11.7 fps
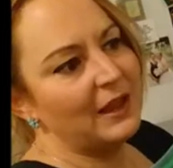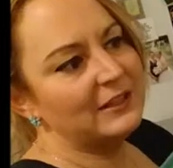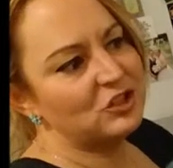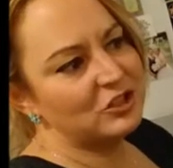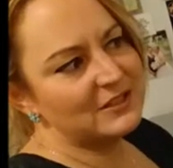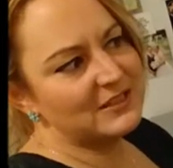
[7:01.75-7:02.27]

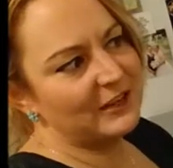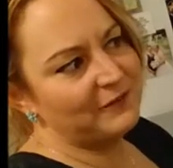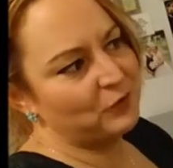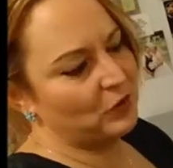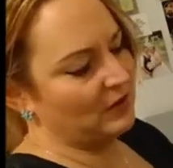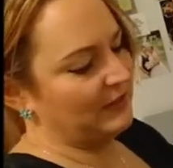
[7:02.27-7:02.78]
It should sit
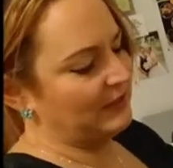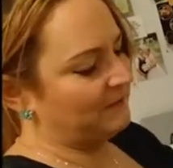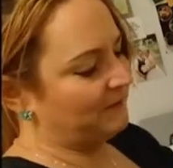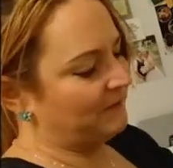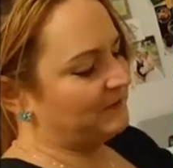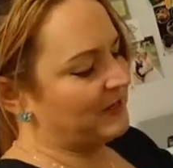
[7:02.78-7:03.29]
for at least
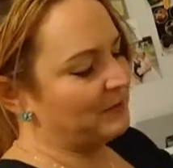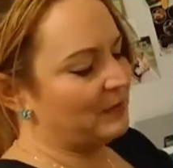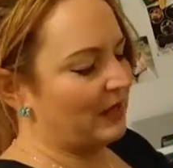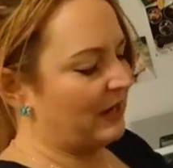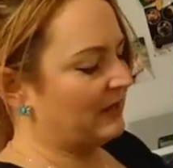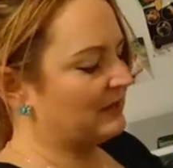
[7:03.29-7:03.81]
15
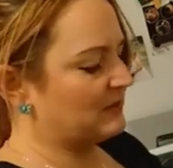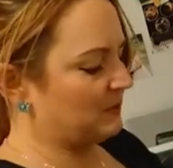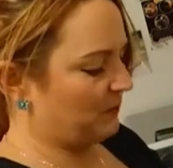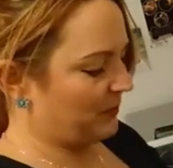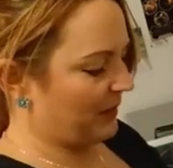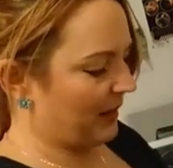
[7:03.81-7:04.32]

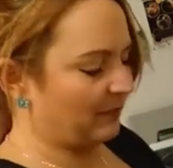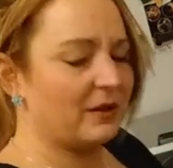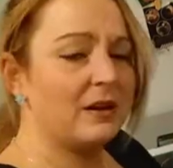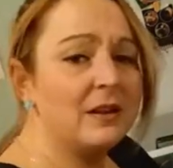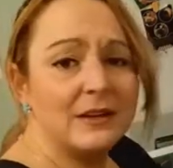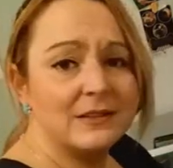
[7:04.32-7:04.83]
minutes, but I'm
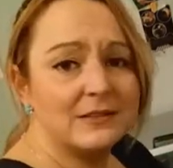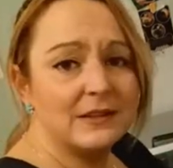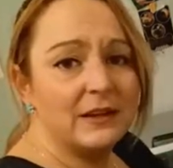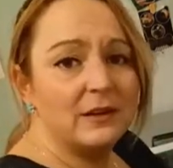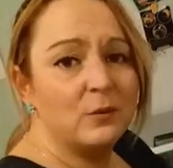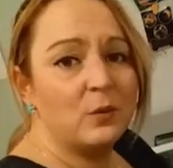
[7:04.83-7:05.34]
going to let it
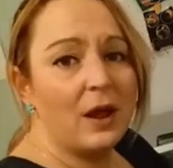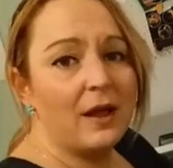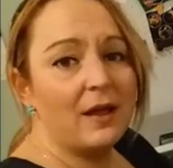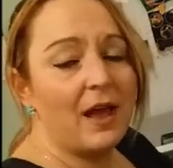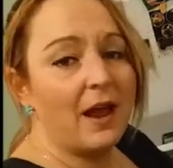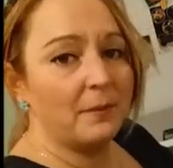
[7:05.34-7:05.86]
sit
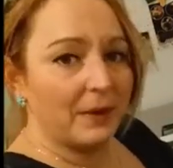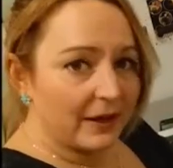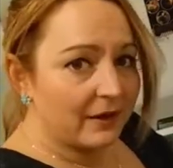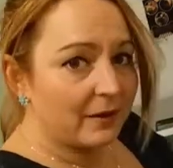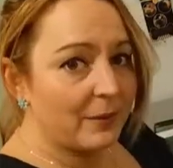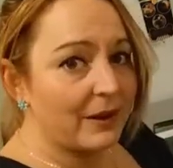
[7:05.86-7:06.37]
while I
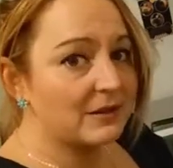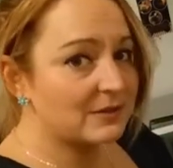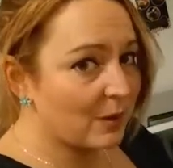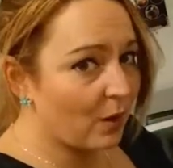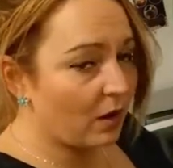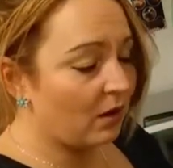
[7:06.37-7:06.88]
make my
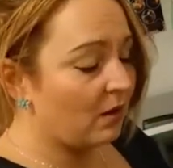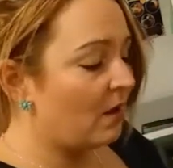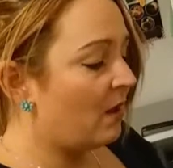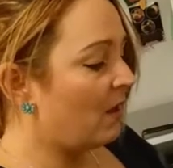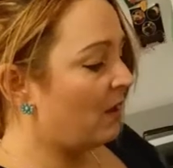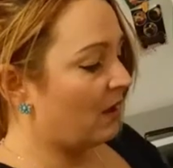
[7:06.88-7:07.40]
slaw.
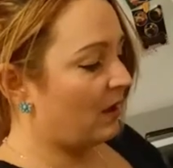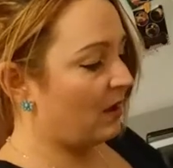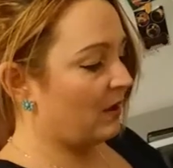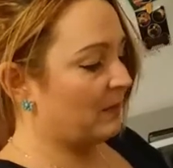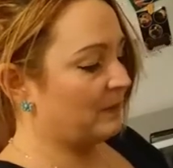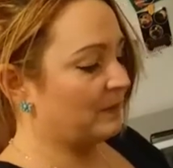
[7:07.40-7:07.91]

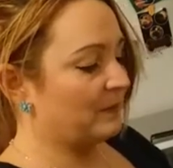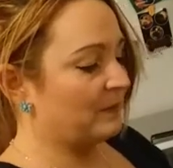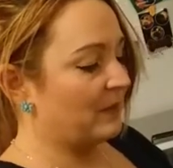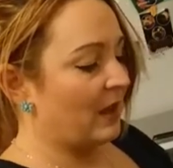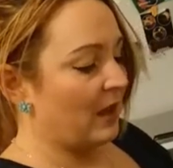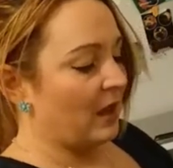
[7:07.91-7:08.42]
I'm
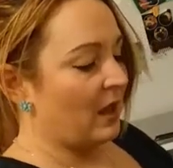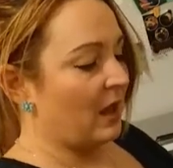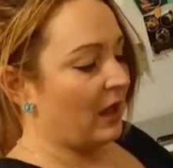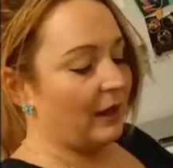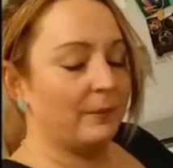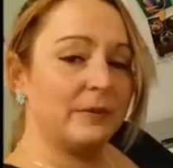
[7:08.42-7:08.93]

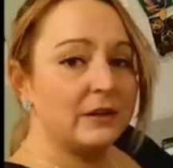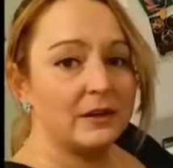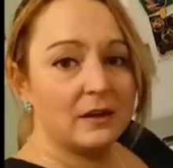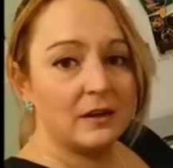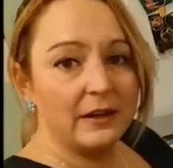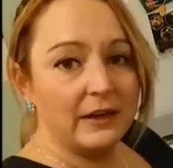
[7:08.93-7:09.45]
going
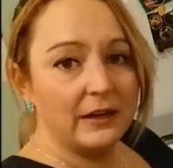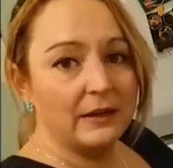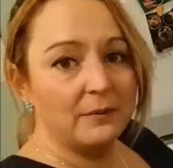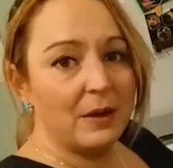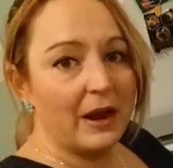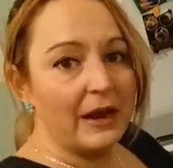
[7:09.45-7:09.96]
to
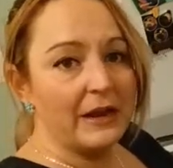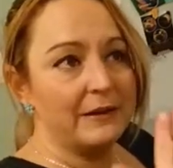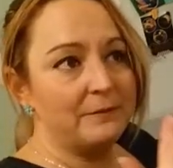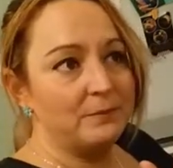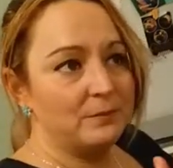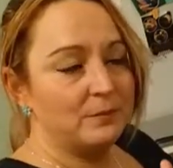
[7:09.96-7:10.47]
clean my